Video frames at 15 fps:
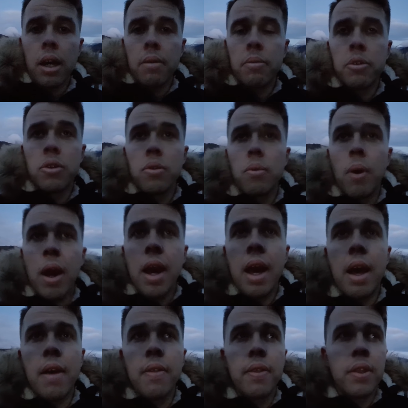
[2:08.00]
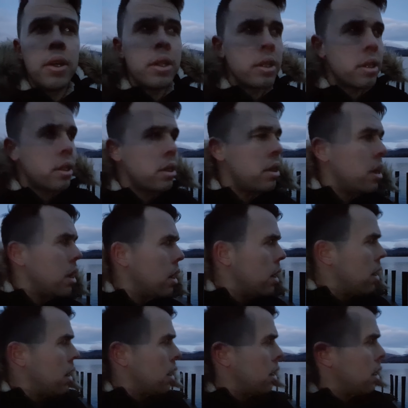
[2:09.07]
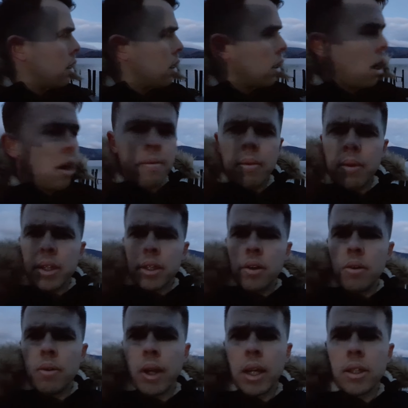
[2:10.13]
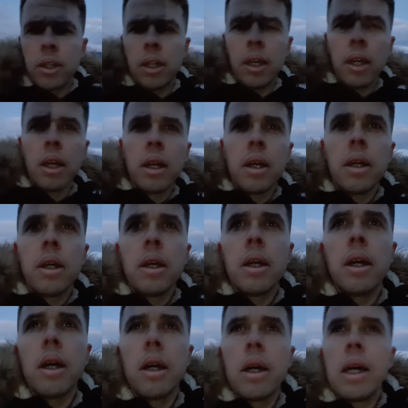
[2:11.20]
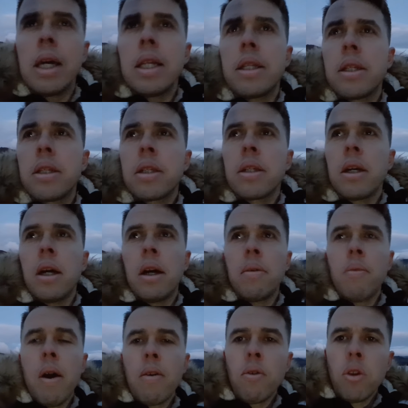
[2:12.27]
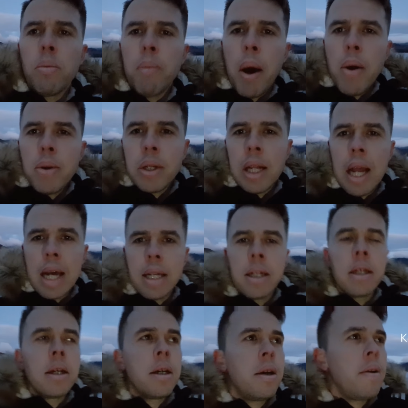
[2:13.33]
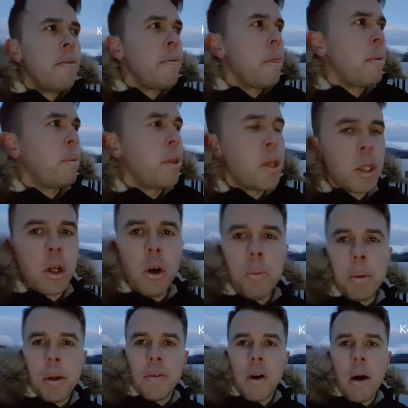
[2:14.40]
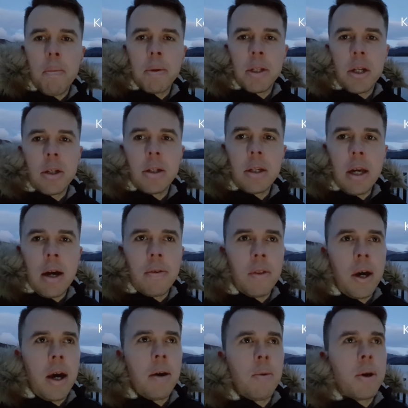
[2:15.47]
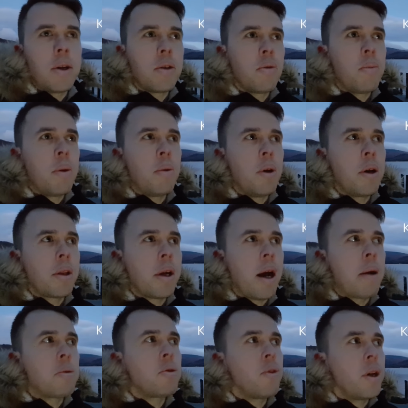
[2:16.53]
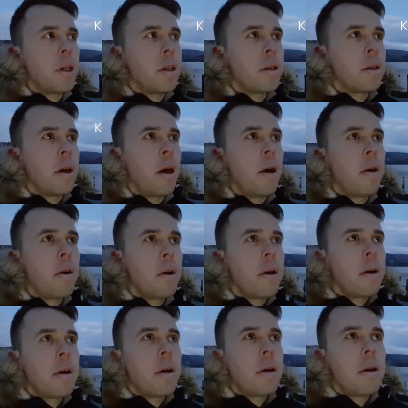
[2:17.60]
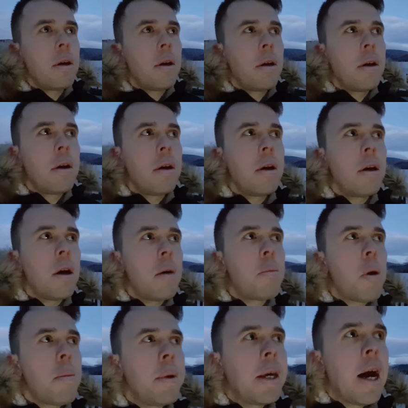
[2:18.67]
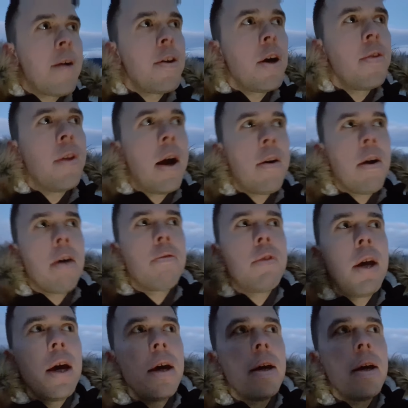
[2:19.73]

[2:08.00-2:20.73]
to where there's, I can't remember what it's called actually. It's where all the boats land, but there's a couple of compositions down there which will be worth capturing, so I'll probably carry on thereafter.